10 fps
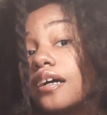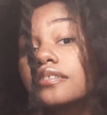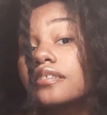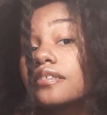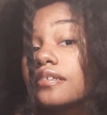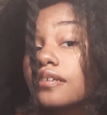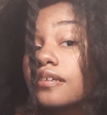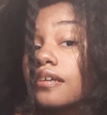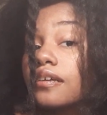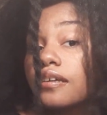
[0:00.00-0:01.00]
my time
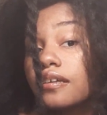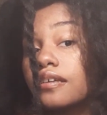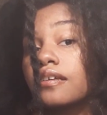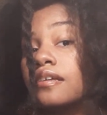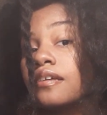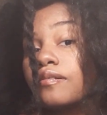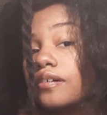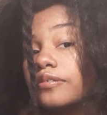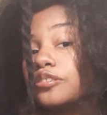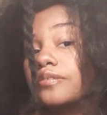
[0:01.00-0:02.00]
with the different
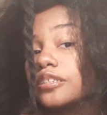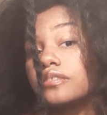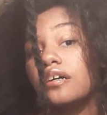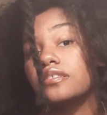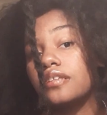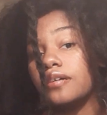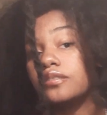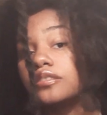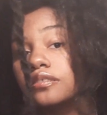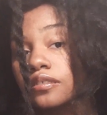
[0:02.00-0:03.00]
sections. Let me put you down here.